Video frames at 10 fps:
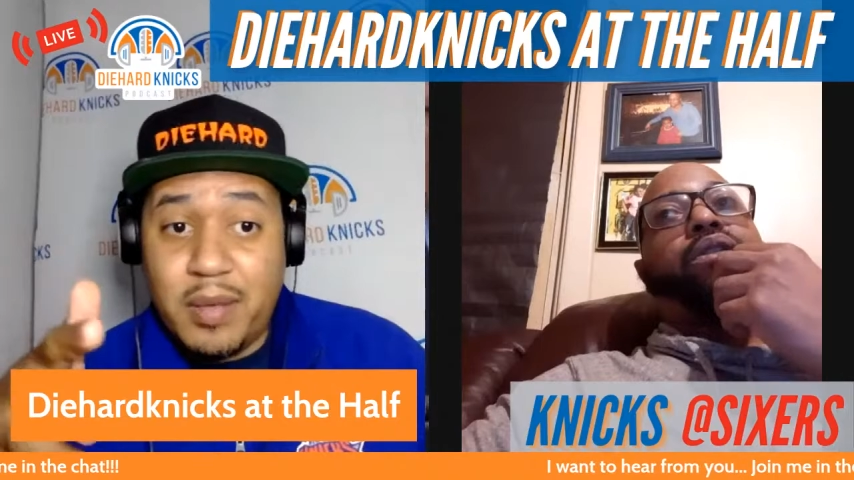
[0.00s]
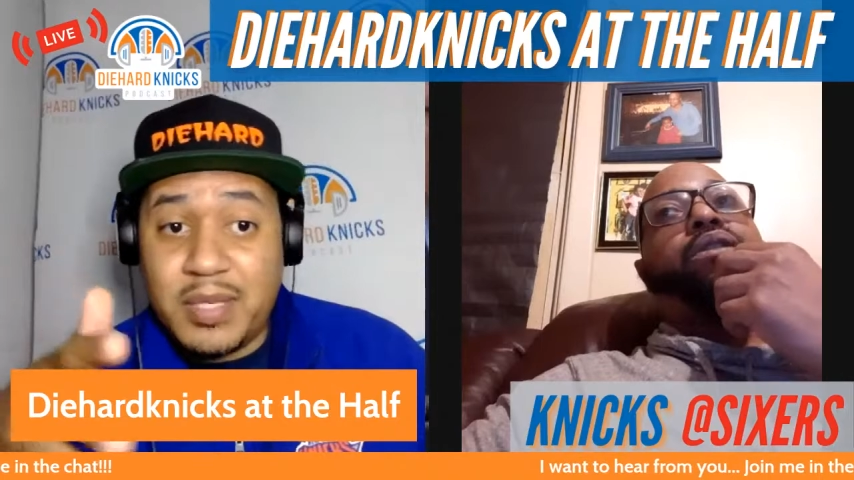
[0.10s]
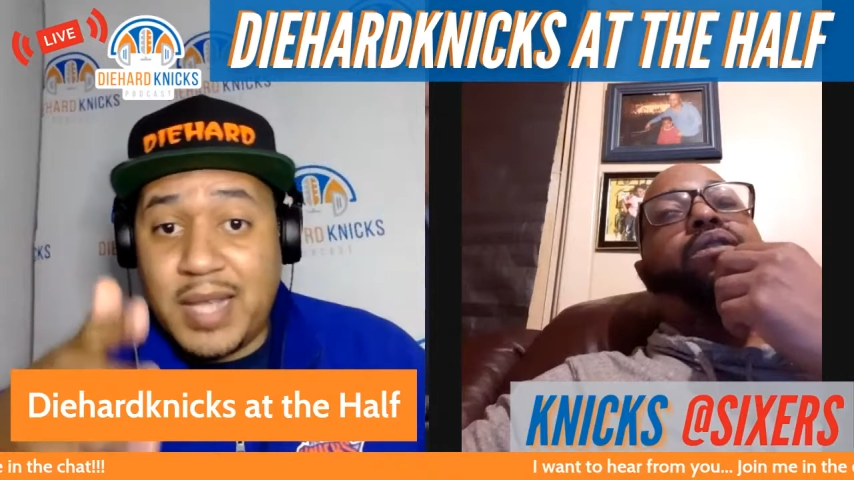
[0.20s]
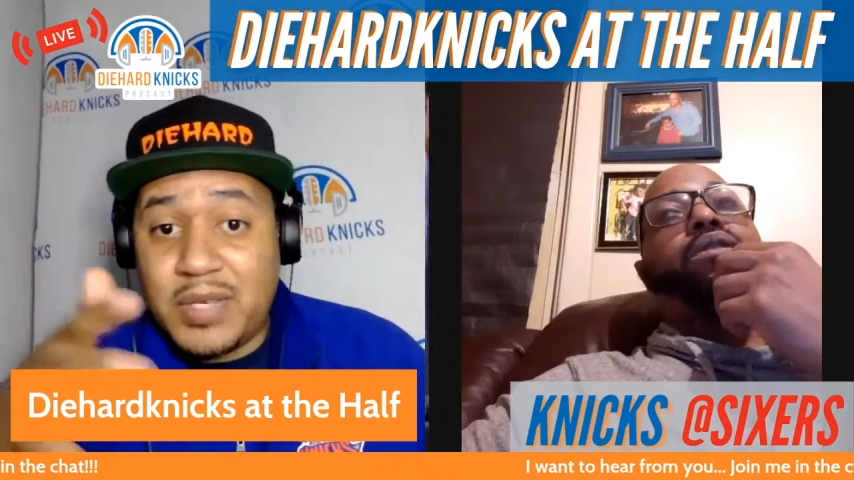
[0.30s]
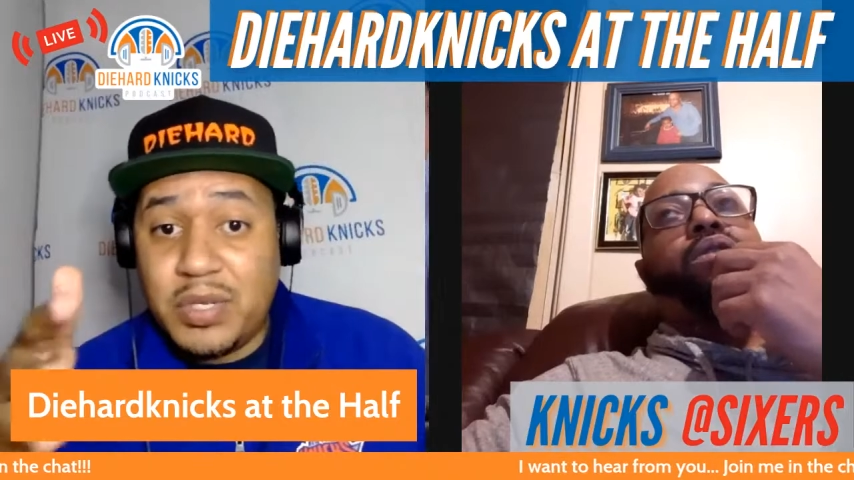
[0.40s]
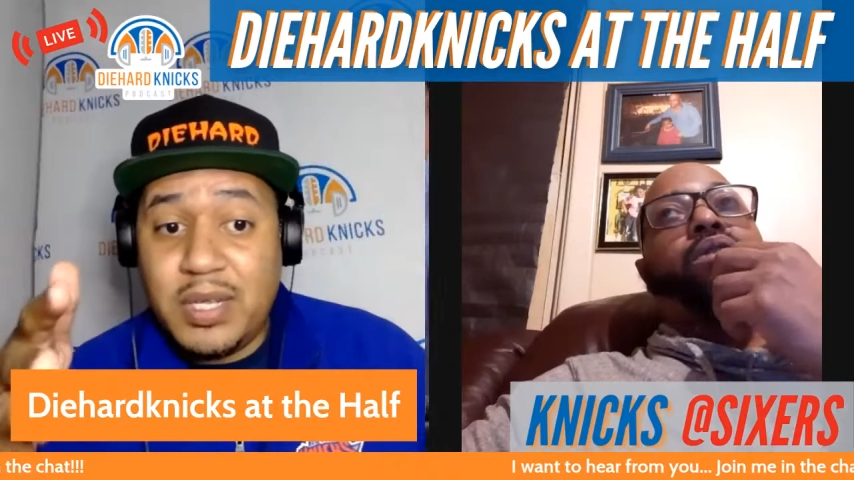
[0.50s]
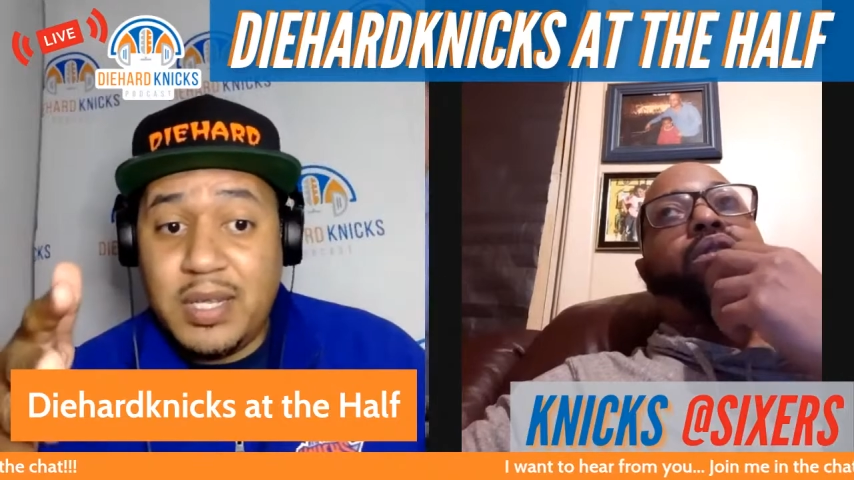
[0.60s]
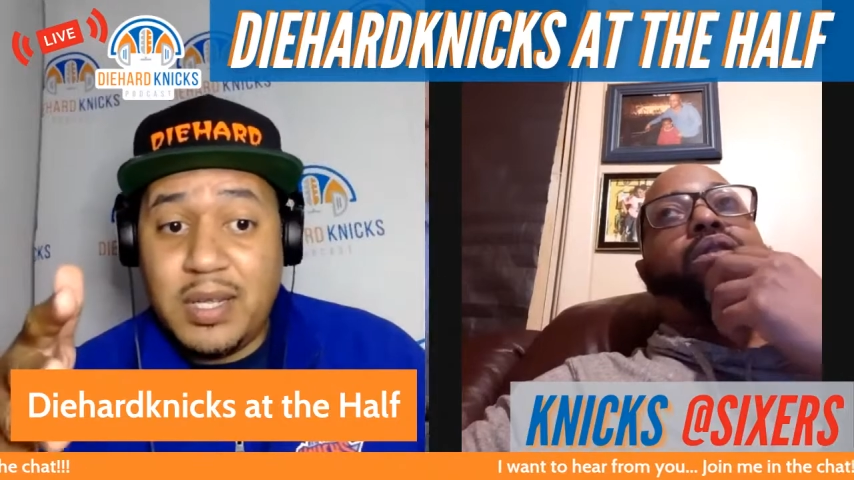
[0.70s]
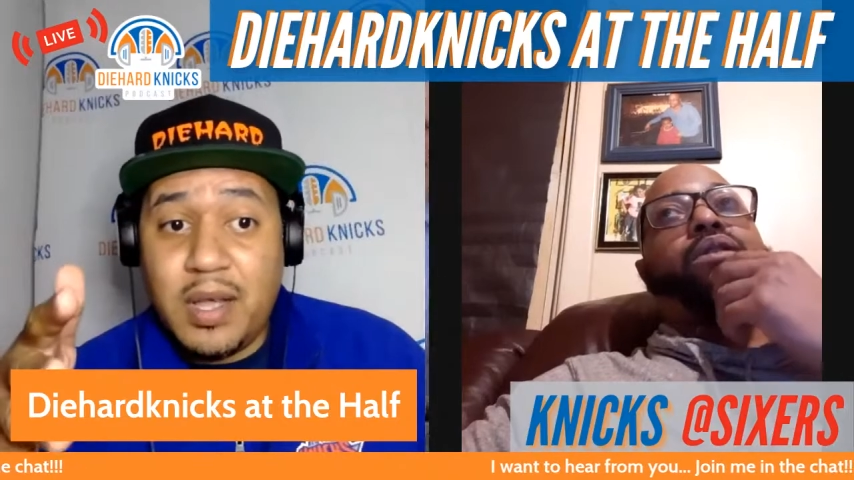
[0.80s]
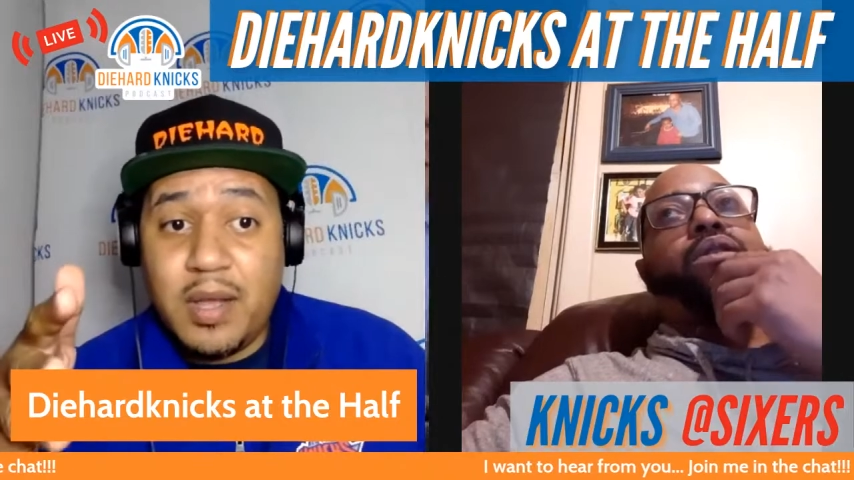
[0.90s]
is
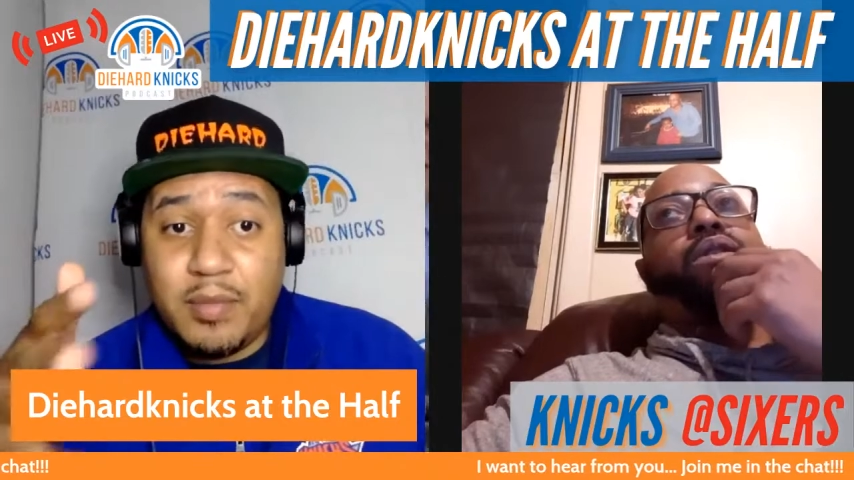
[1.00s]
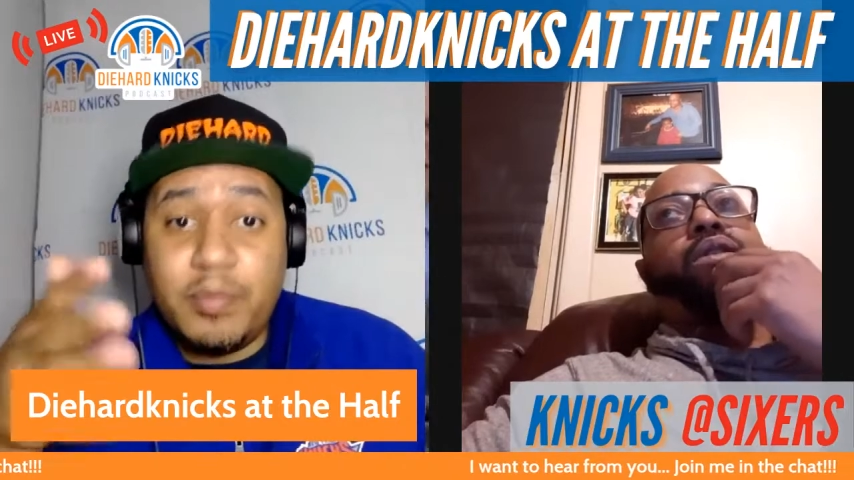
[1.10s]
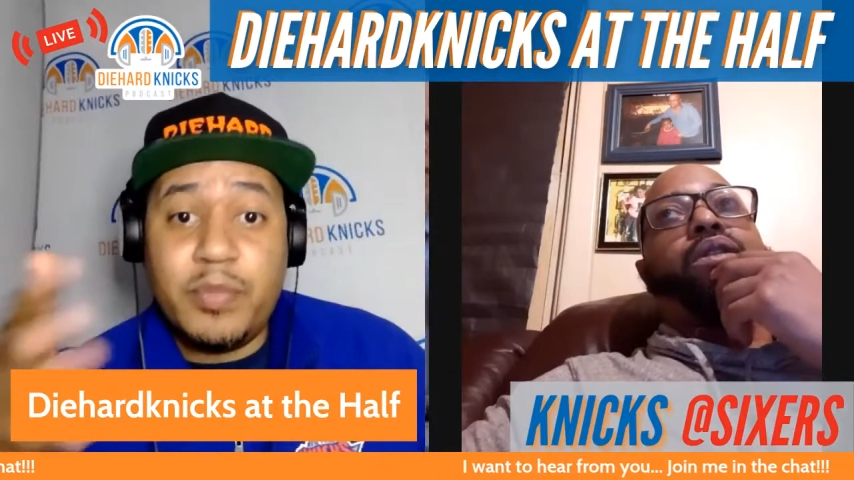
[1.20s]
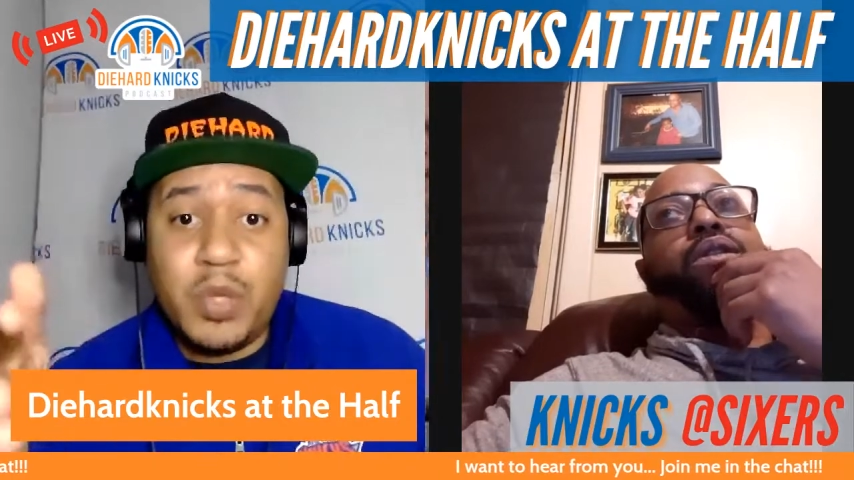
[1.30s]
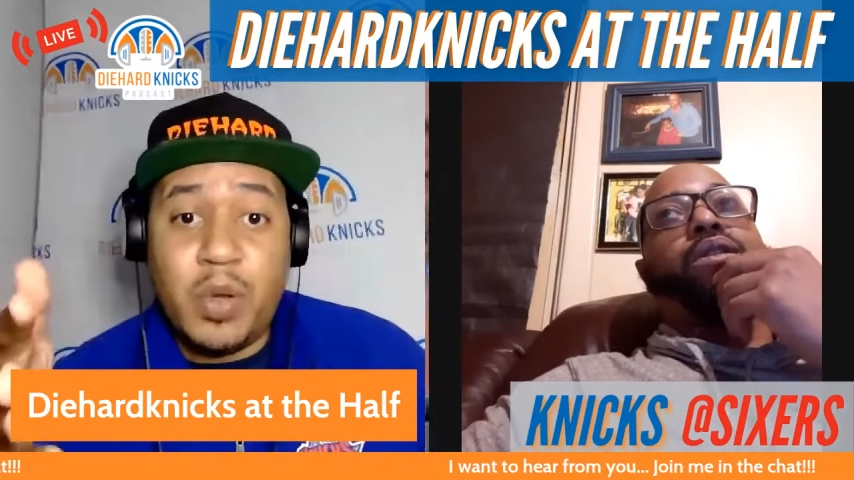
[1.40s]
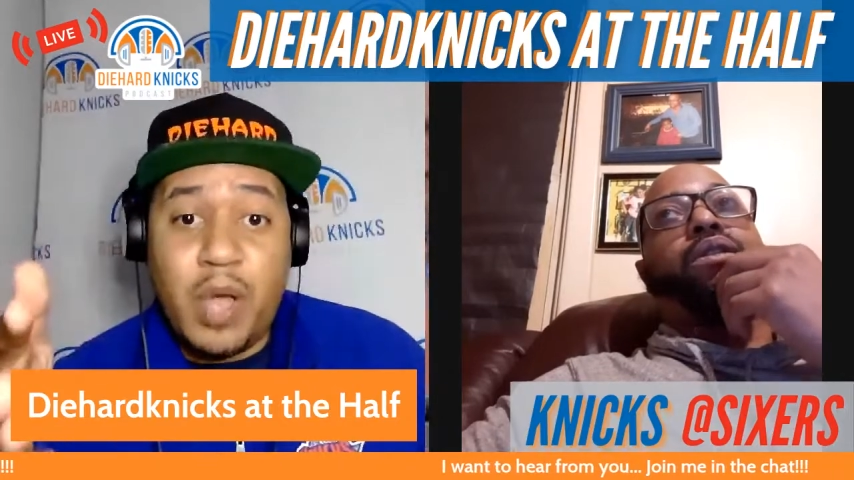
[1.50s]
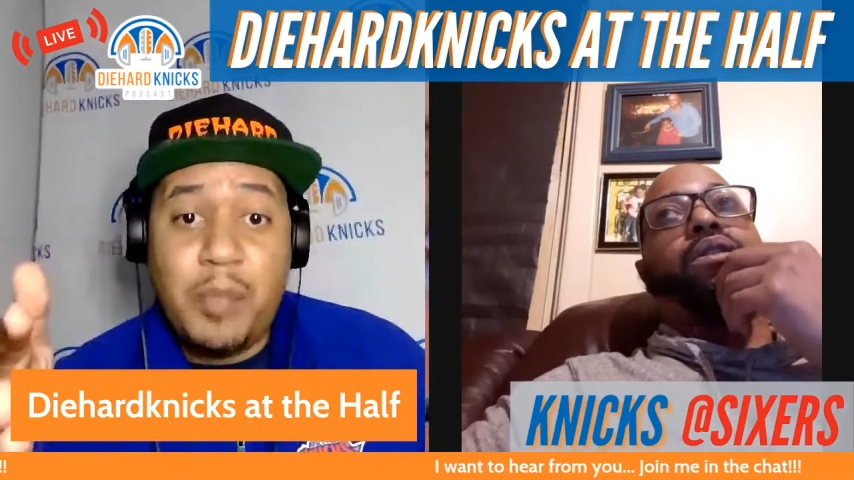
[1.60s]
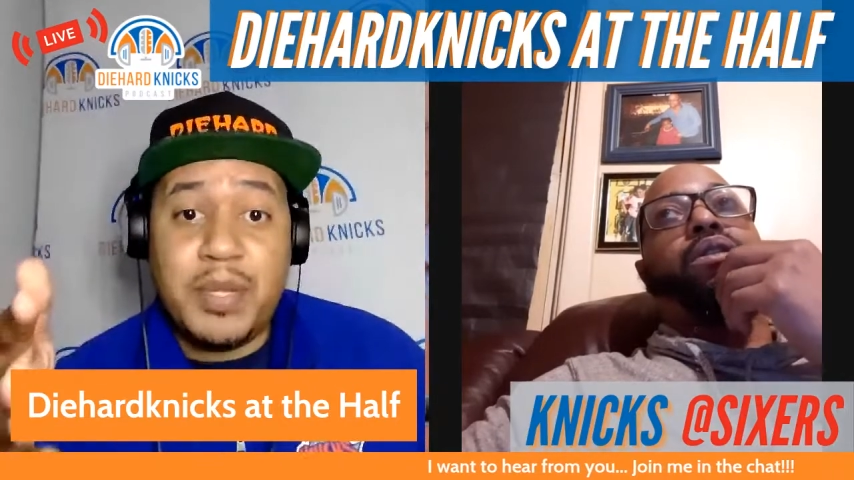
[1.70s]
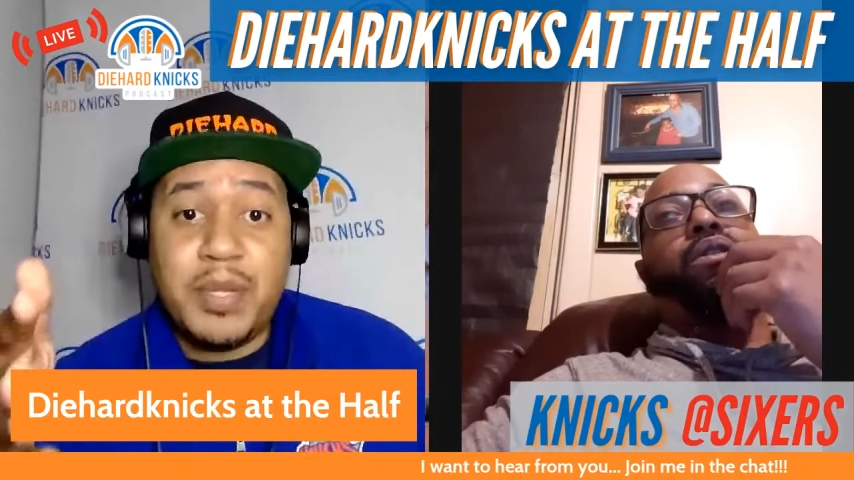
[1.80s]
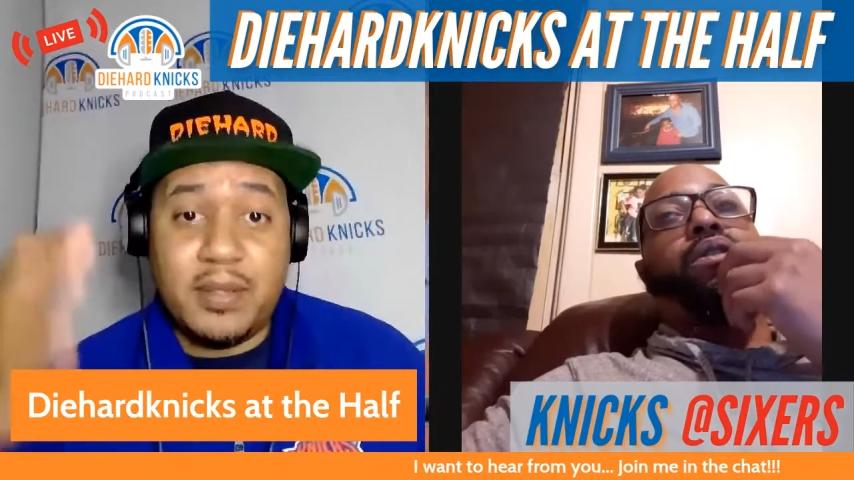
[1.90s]
actually
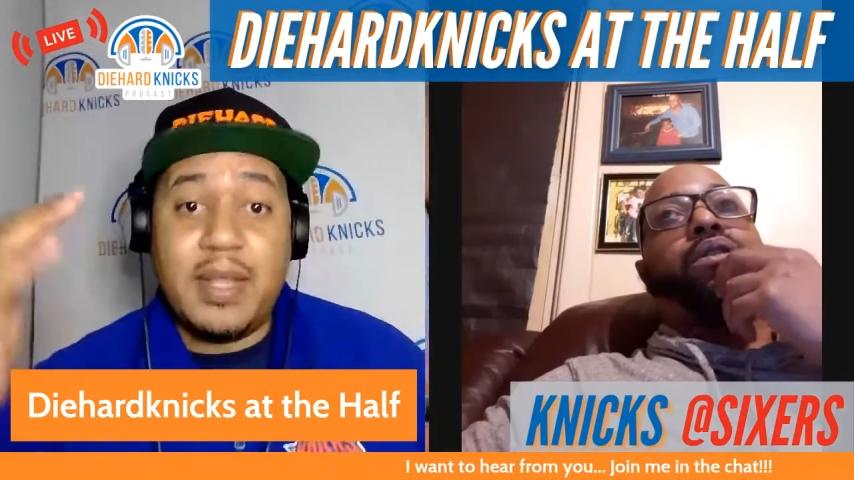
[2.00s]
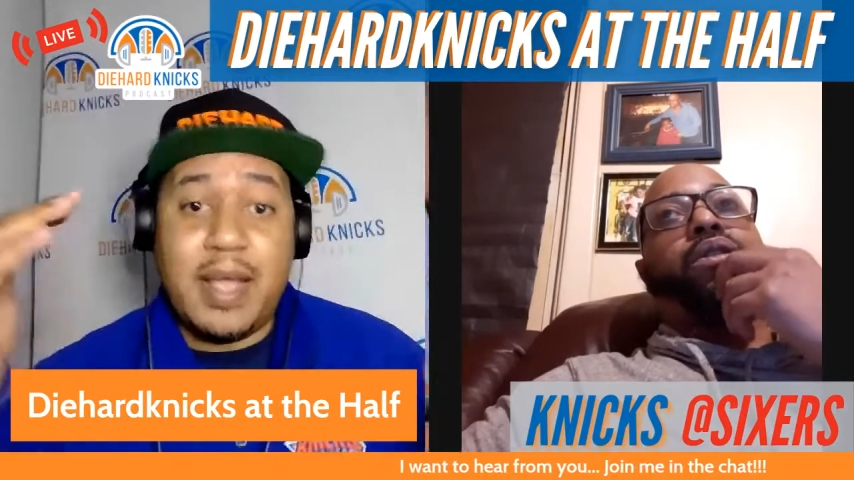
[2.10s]
helping